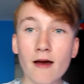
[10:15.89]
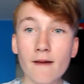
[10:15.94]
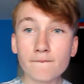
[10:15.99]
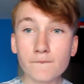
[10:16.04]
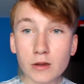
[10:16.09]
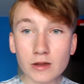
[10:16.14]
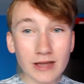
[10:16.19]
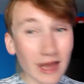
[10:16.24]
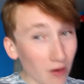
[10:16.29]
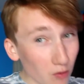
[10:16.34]

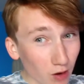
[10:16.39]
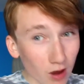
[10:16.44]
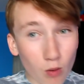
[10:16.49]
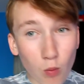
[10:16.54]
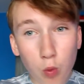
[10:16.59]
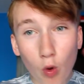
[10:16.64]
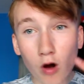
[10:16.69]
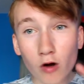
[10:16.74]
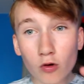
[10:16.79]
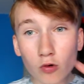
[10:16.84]
but they were like
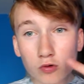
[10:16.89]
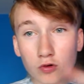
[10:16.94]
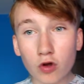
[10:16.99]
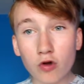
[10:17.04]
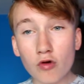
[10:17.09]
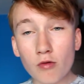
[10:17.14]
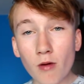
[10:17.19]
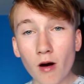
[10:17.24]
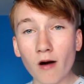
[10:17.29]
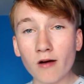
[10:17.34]
1 or
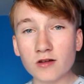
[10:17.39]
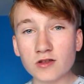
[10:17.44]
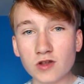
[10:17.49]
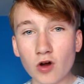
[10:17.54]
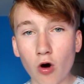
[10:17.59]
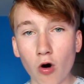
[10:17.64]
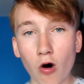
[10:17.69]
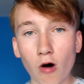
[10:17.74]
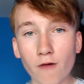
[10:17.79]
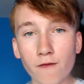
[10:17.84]
2 marks
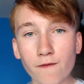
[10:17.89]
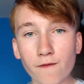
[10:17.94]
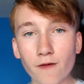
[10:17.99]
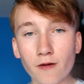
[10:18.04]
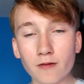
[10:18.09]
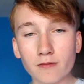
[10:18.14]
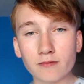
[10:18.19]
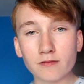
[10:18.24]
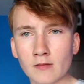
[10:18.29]
off.